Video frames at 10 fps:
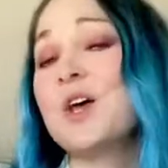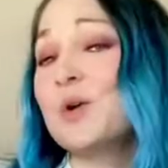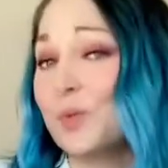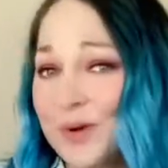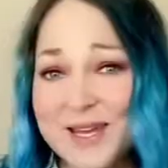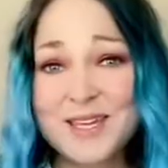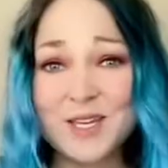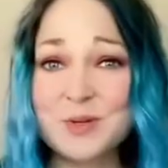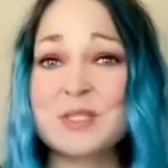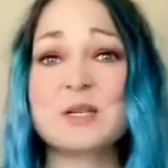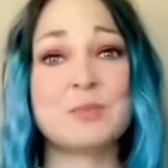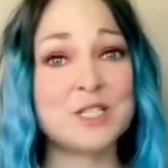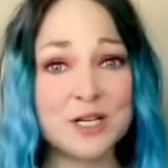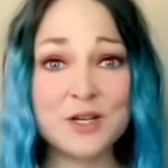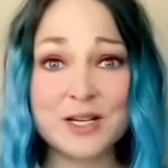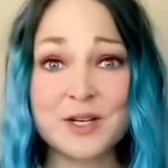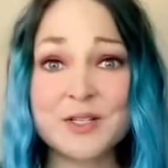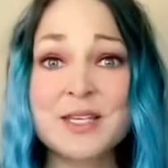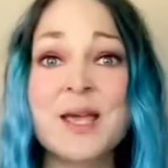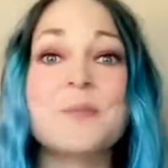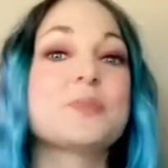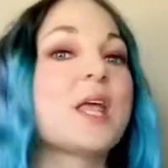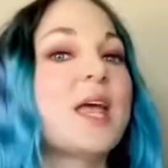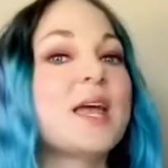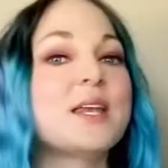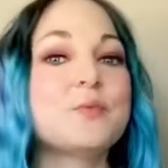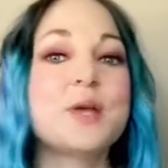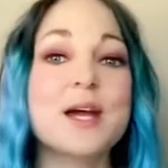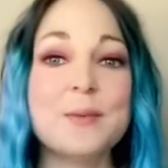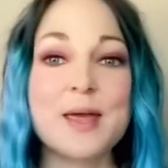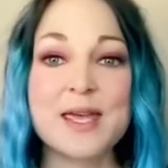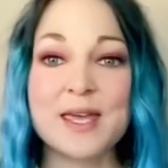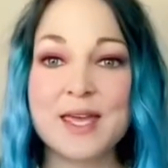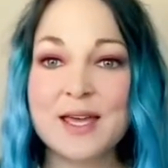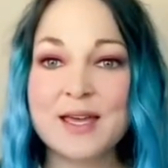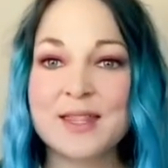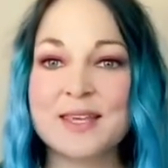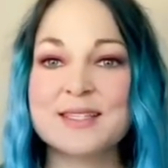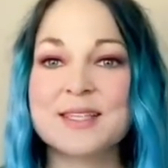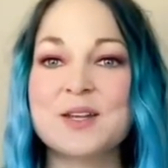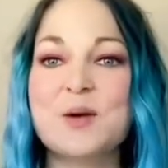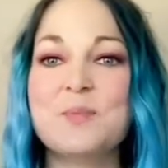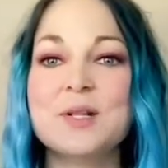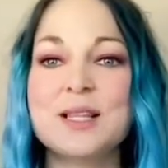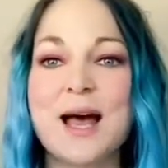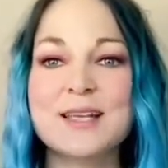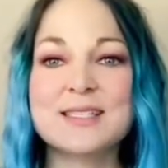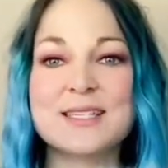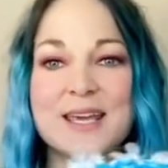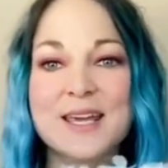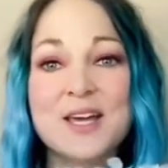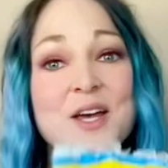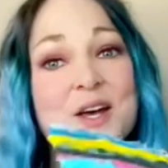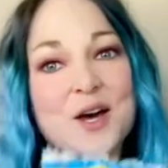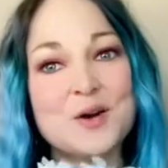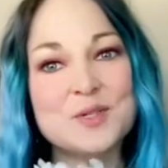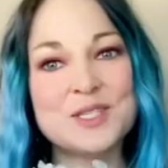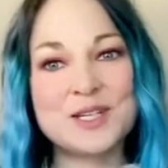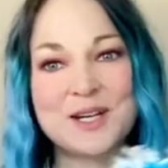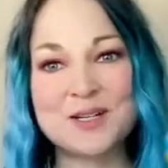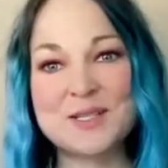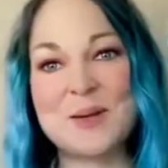reused materials, and we are making these little plastic coasters.